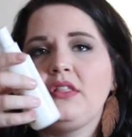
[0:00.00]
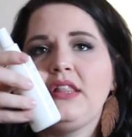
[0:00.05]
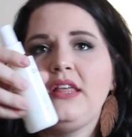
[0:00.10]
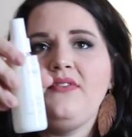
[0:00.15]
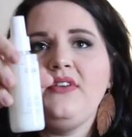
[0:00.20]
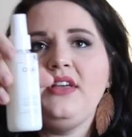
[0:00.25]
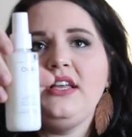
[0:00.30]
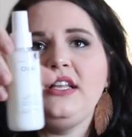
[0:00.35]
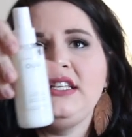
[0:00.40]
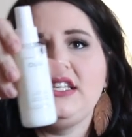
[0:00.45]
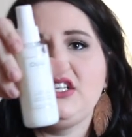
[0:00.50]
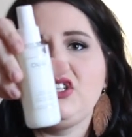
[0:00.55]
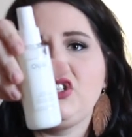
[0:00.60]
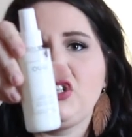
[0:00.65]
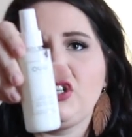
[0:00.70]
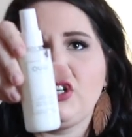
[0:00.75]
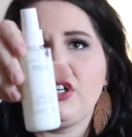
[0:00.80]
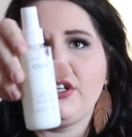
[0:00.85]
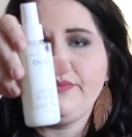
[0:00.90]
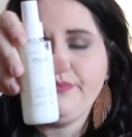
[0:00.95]
Leave-In
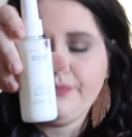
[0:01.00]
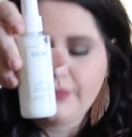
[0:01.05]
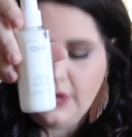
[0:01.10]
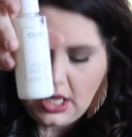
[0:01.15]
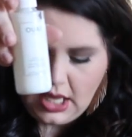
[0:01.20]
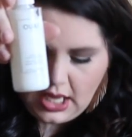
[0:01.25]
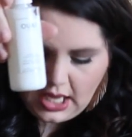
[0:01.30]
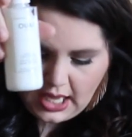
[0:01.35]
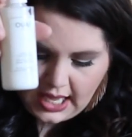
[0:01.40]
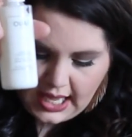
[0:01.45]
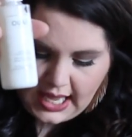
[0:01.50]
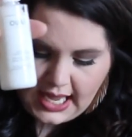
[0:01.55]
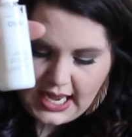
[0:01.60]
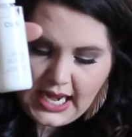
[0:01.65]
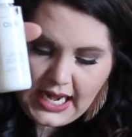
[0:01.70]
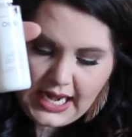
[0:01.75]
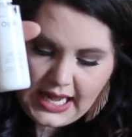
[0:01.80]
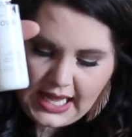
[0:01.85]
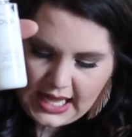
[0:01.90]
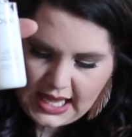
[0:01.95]
Conditioner.
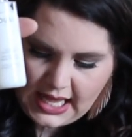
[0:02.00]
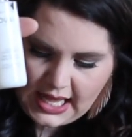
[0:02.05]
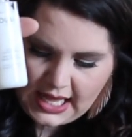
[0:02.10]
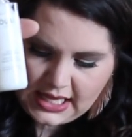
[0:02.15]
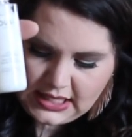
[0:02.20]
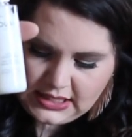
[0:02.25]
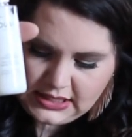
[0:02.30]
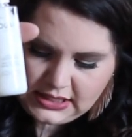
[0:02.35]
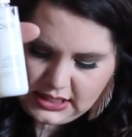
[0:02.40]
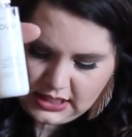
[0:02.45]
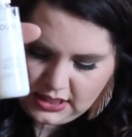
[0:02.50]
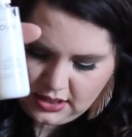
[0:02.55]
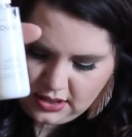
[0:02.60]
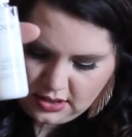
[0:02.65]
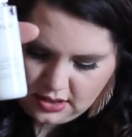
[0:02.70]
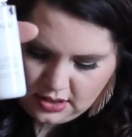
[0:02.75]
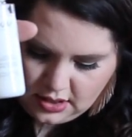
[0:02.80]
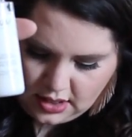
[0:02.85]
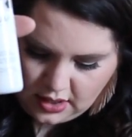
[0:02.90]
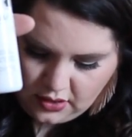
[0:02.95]
It is,
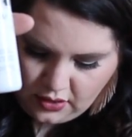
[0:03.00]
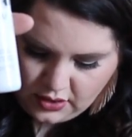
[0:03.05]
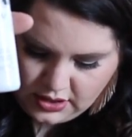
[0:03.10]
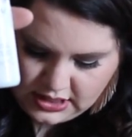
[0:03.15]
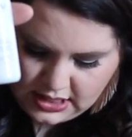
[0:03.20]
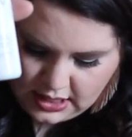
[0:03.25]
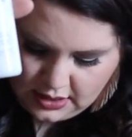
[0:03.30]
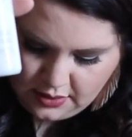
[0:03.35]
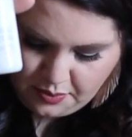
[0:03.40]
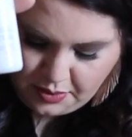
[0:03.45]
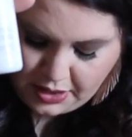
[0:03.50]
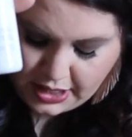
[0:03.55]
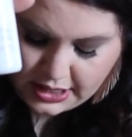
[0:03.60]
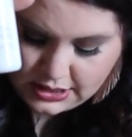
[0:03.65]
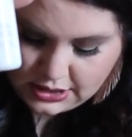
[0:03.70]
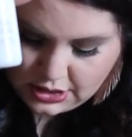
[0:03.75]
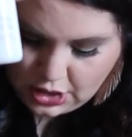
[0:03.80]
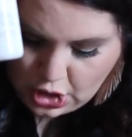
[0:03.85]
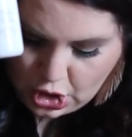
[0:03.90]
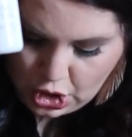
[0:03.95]
let's see the
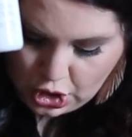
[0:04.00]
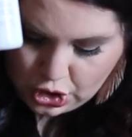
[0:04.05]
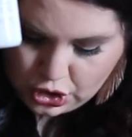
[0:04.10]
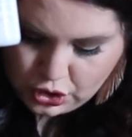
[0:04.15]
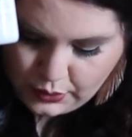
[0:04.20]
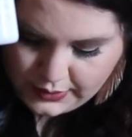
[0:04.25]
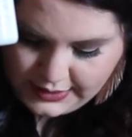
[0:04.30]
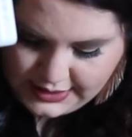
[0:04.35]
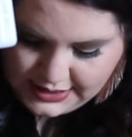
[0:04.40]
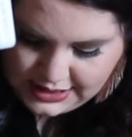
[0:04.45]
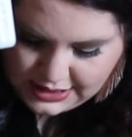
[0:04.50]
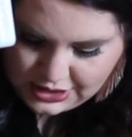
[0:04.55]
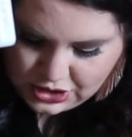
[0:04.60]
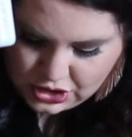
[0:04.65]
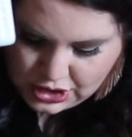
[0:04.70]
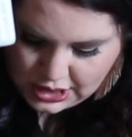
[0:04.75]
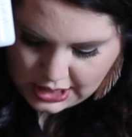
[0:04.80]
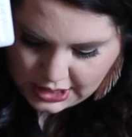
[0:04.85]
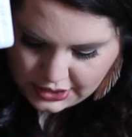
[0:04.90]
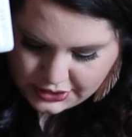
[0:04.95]
price,
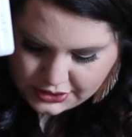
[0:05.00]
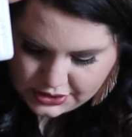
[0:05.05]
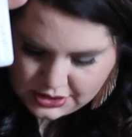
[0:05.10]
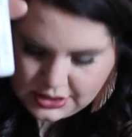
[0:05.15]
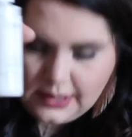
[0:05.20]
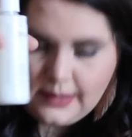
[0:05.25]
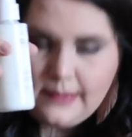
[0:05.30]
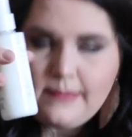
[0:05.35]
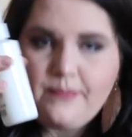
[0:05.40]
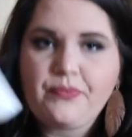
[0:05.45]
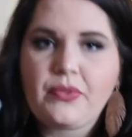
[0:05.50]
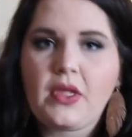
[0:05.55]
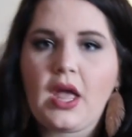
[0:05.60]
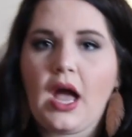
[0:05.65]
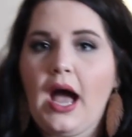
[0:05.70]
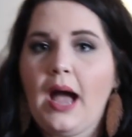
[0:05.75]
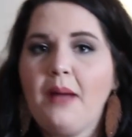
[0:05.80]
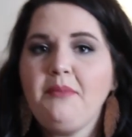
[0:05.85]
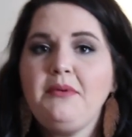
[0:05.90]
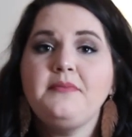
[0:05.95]
$26.
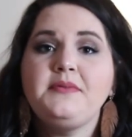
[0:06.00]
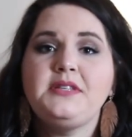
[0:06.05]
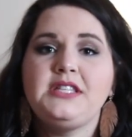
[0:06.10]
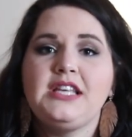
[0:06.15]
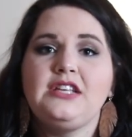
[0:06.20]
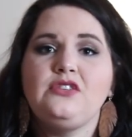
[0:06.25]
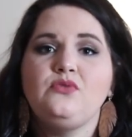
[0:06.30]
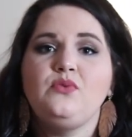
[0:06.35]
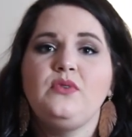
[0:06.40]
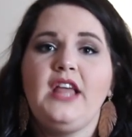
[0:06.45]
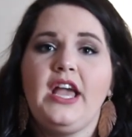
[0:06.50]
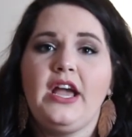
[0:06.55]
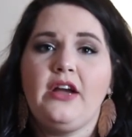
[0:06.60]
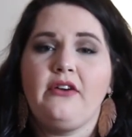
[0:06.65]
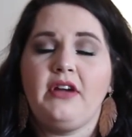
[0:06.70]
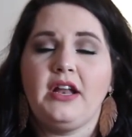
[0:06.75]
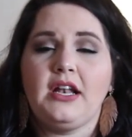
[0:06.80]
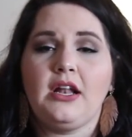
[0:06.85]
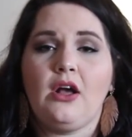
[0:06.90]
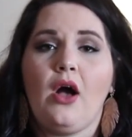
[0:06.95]
I'm obsessed with
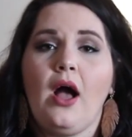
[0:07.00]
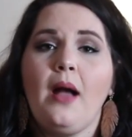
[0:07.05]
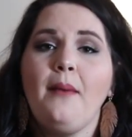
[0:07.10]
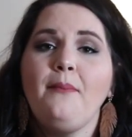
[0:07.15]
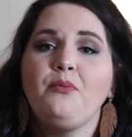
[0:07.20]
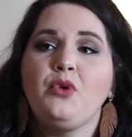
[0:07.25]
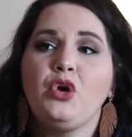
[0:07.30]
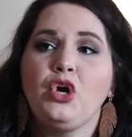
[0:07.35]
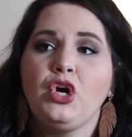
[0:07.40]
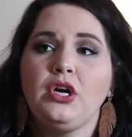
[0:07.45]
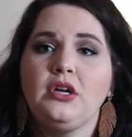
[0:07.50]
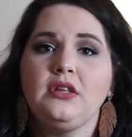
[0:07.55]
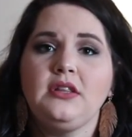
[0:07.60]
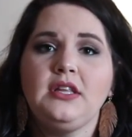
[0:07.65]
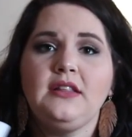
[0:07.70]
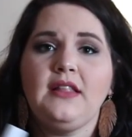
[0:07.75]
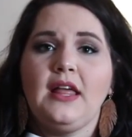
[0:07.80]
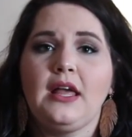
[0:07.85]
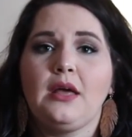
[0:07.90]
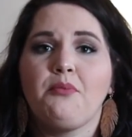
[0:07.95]
hair right now. I'm
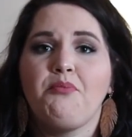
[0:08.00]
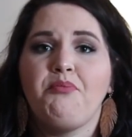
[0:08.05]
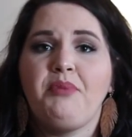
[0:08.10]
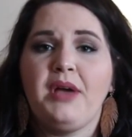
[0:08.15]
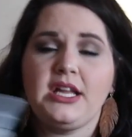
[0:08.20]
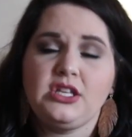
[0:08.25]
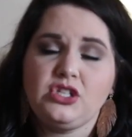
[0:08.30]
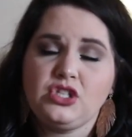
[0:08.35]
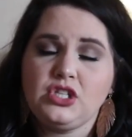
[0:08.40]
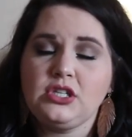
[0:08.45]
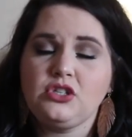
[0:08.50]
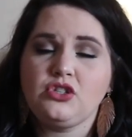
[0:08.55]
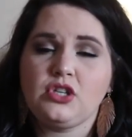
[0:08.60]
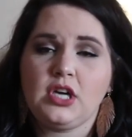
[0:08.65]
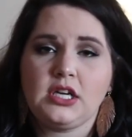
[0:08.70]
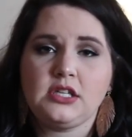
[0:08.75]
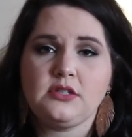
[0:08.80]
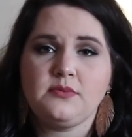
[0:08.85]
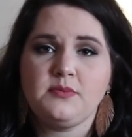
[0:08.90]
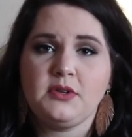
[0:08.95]
currently like binging
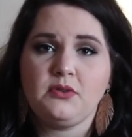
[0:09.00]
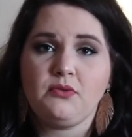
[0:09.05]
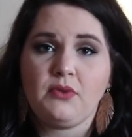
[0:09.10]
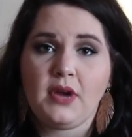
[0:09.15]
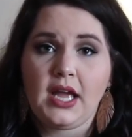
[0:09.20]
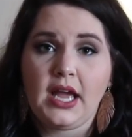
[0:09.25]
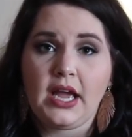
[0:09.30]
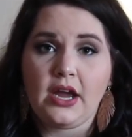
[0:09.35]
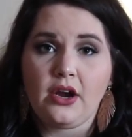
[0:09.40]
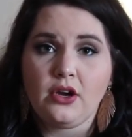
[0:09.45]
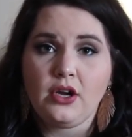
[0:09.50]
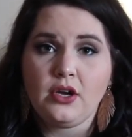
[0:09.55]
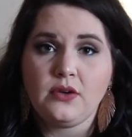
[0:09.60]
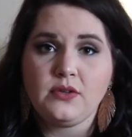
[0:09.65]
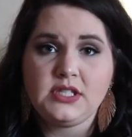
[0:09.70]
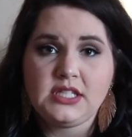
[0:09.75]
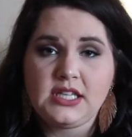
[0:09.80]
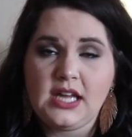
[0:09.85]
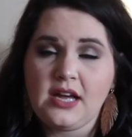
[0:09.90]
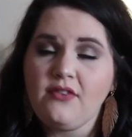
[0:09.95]
Jasmine Ray Hair
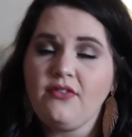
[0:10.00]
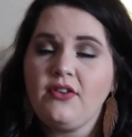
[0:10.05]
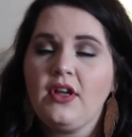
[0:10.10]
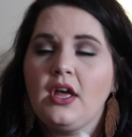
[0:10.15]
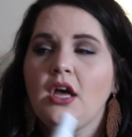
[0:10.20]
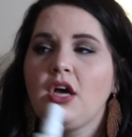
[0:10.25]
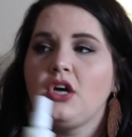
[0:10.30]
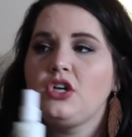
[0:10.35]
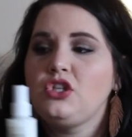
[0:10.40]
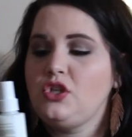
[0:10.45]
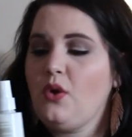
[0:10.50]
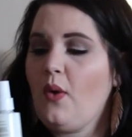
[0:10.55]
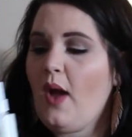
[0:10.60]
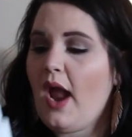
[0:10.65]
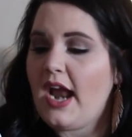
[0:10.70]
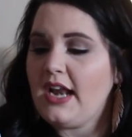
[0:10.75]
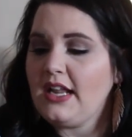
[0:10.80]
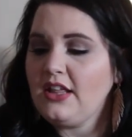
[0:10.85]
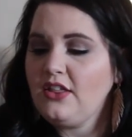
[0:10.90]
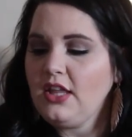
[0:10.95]
Co stuff.
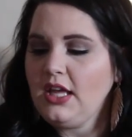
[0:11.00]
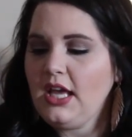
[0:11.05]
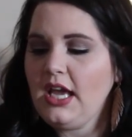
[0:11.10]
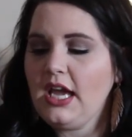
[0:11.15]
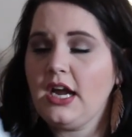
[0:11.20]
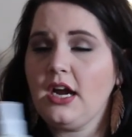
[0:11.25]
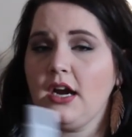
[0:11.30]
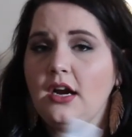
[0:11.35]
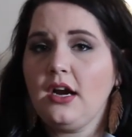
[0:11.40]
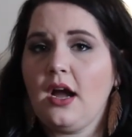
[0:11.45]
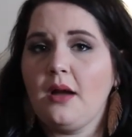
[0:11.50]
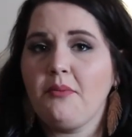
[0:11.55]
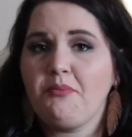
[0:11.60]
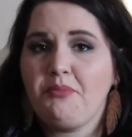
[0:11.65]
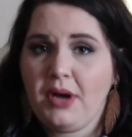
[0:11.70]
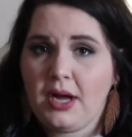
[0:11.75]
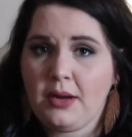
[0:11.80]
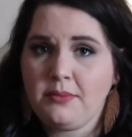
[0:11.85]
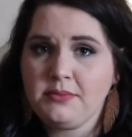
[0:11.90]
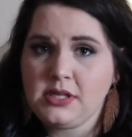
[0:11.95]
So anything hair
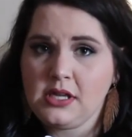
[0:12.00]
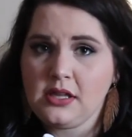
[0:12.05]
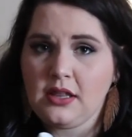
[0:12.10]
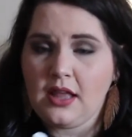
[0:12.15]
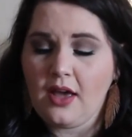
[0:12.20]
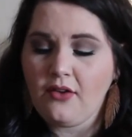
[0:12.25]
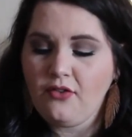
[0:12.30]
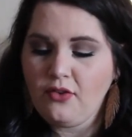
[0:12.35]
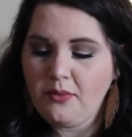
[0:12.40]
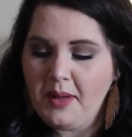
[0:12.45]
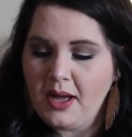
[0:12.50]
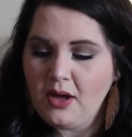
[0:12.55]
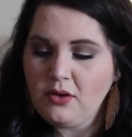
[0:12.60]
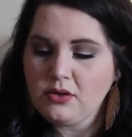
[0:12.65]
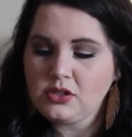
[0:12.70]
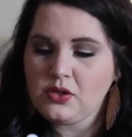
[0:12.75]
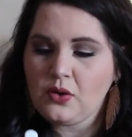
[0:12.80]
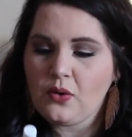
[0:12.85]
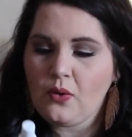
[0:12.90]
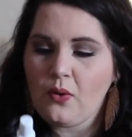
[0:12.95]
I'm pumped on life
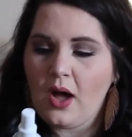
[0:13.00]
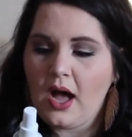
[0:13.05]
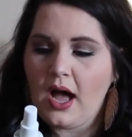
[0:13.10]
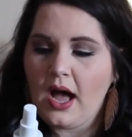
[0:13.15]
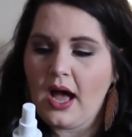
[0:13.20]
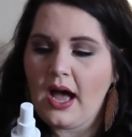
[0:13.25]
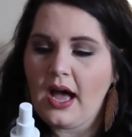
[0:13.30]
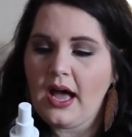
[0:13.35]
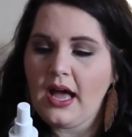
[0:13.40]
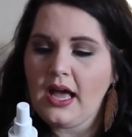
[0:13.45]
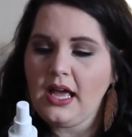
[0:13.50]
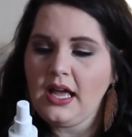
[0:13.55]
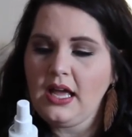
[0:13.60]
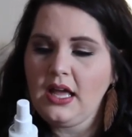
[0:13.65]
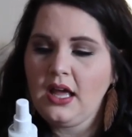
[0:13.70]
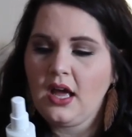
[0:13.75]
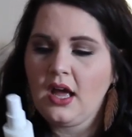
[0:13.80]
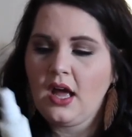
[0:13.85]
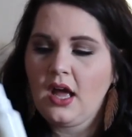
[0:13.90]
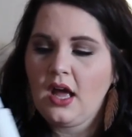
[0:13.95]
about. So
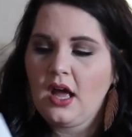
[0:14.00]
I